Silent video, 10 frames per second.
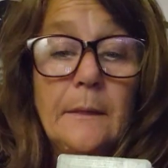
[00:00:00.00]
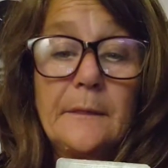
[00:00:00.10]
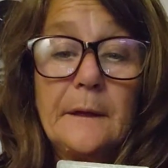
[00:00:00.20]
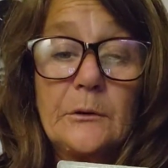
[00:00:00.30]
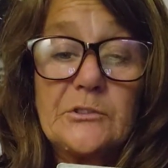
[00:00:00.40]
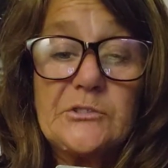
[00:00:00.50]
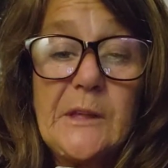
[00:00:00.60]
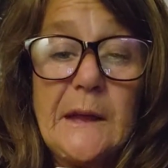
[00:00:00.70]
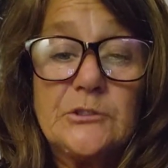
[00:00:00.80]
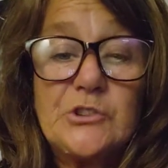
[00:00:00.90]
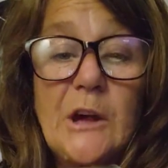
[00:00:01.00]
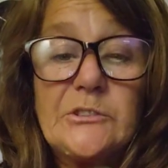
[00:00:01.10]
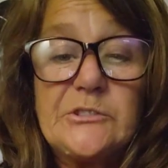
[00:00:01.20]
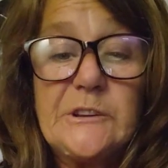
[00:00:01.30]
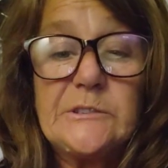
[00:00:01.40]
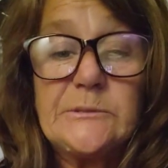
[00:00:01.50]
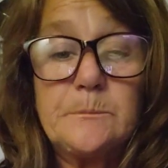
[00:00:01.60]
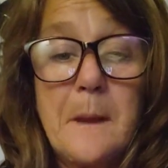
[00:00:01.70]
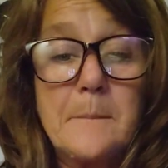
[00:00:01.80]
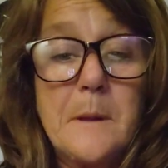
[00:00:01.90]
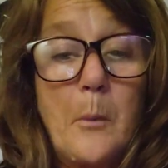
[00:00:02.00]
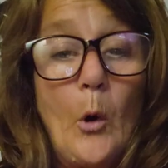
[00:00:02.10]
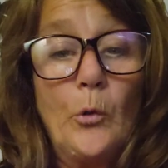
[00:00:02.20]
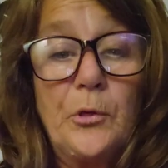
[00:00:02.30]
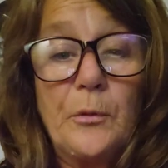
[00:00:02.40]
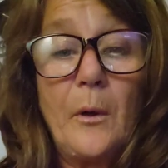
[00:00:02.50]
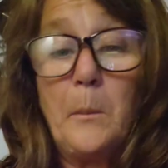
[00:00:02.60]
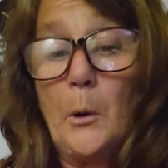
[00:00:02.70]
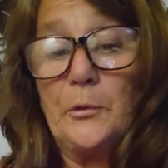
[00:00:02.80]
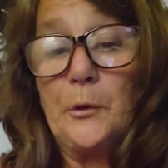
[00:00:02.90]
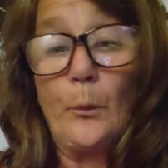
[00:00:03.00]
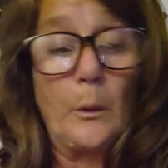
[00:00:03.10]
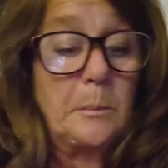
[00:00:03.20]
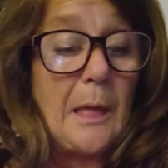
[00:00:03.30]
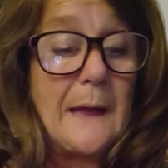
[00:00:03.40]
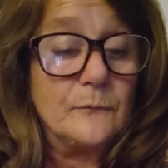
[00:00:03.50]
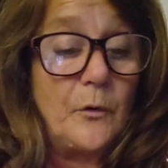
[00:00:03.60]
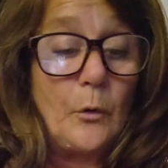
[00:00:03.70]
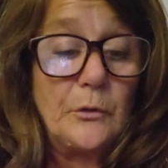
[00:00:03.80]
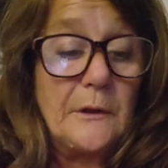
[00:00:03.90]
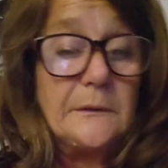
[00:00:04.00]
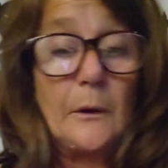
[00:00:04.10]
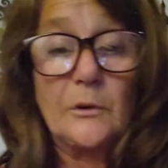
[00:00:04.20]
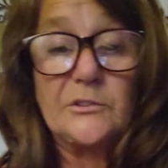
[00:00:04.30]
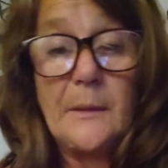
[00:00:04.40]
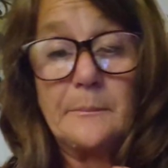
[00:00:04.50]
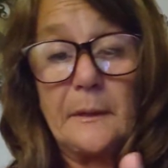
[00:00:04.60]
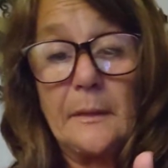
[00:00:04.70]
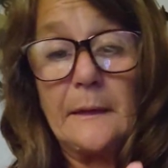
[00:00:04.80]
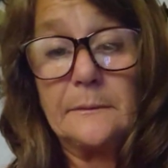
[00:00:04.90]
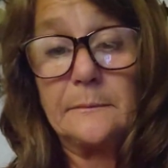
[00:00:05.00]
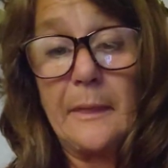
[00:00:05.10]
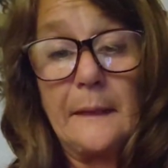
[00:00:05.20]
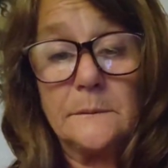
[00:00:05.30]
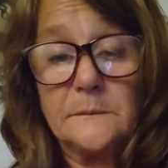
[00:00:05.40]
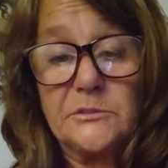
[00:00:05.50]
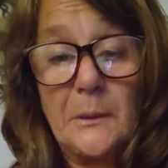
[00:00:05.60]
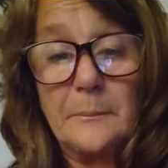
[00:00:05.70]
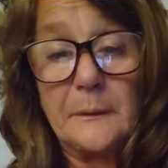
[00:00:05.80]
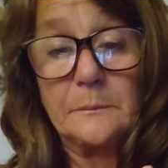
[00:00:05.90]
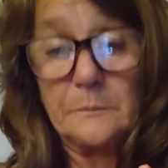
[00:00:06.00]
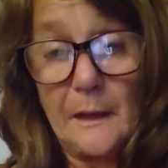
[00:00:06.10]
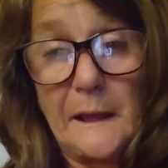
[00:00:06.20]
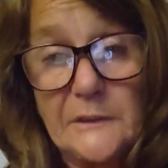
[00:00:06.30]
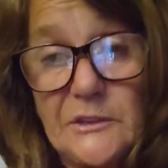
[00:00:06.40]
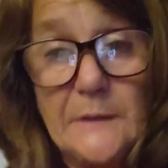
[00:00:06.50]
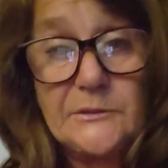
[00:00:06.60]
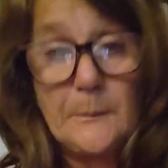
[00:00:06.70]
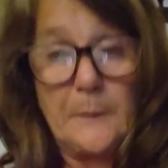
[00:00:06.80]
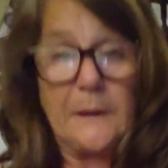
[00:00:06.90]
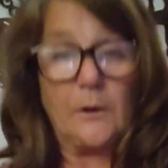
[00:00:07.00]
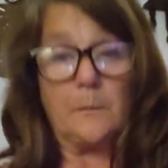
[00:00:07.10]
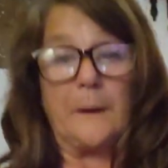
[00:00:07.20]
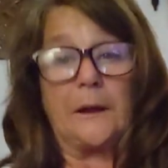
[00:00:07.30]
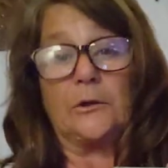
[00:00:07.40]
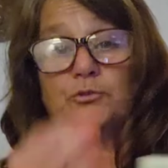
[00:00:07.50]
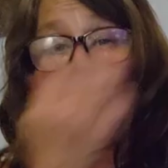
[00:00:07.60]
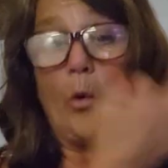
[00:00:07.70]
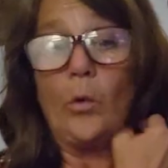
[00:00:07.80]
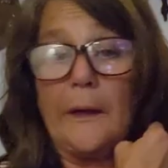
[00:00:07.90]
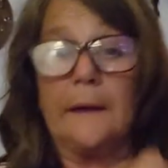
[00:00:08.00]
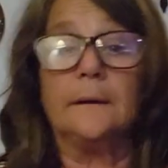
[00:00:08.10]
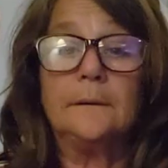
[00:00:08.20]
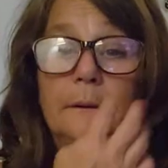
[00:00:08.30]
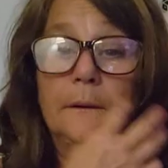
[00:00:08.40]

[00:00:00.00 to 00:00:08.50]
there's the injustice. Maybe both both you were blindfolded or something like that. Something like I said, somebody could have been controlling,